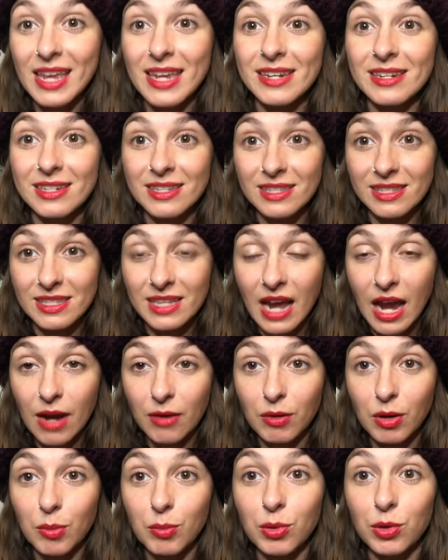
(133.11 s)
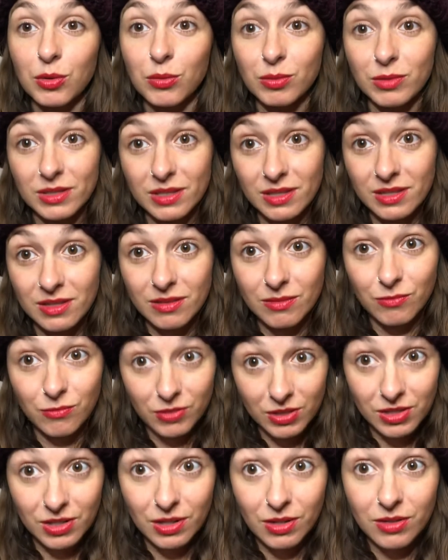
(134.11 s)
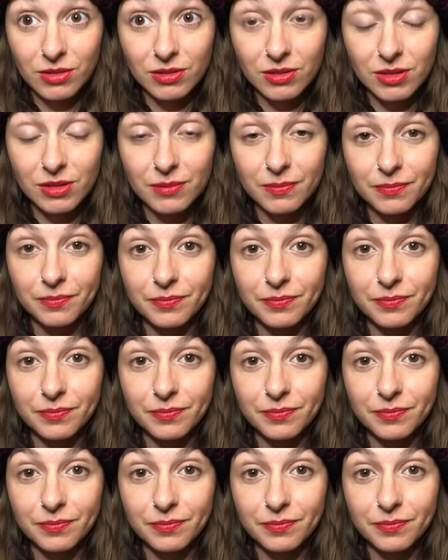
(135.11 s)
a desirable result.